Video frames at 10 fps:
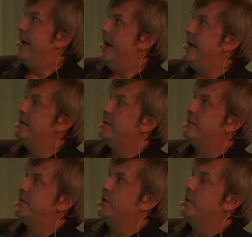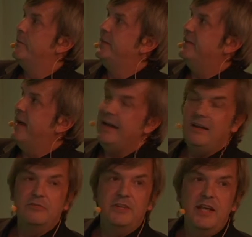And so the
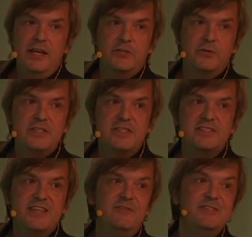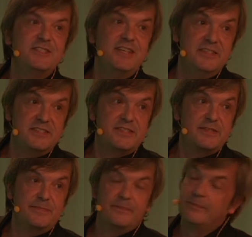title of the lecture is The Seven
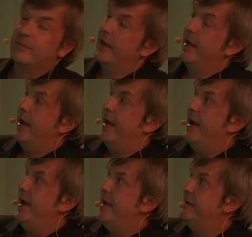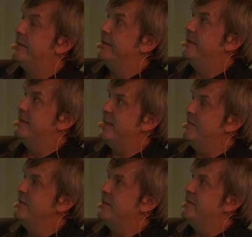Sins. And the
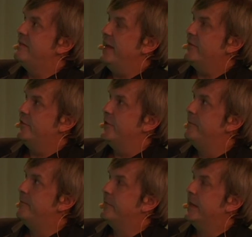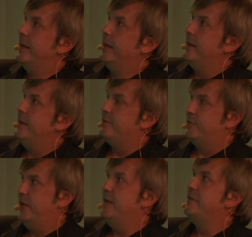Seven Sins lecture is
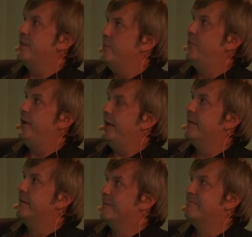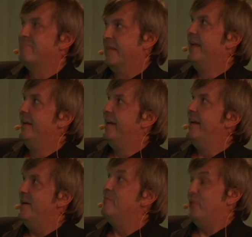really something
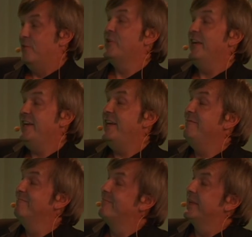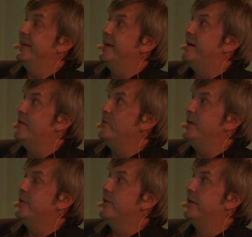provocating.
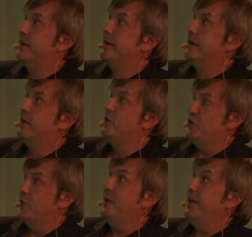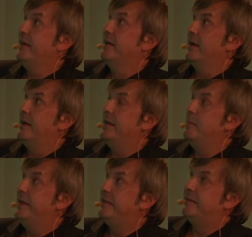We're showing a little
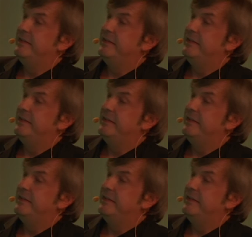bit